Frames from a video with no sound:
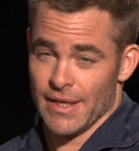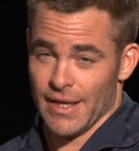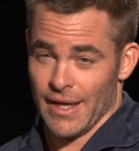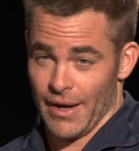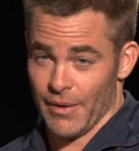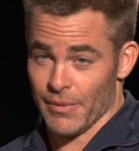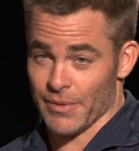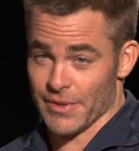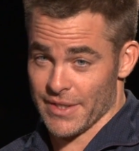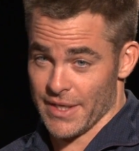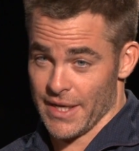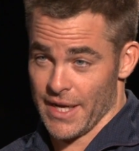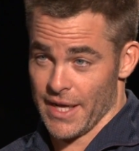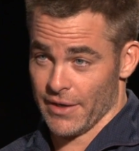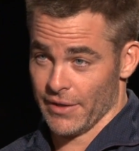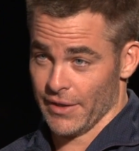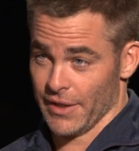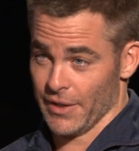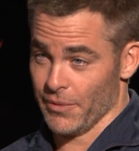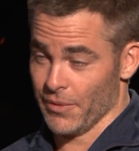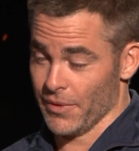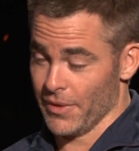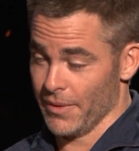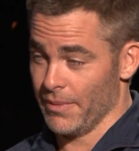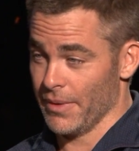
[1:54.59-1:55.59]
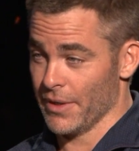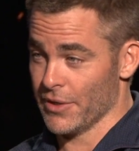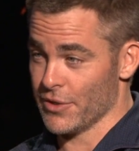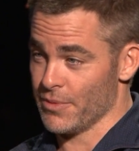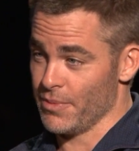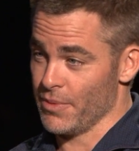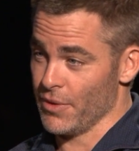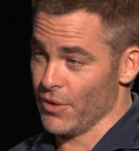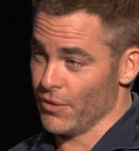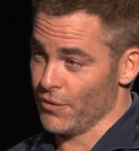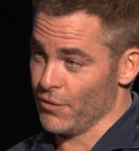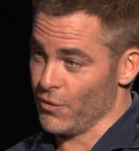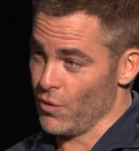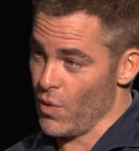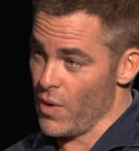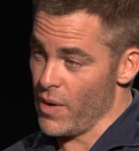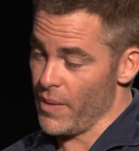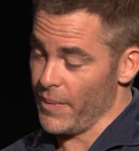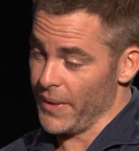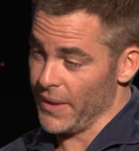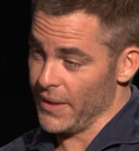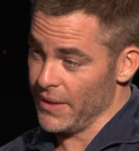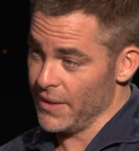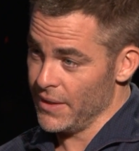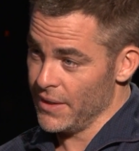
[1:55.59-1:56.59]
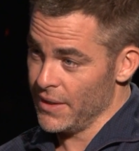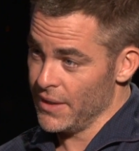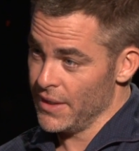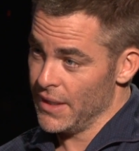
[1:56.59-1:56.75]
I was in Italy with a bunch of beautiful women.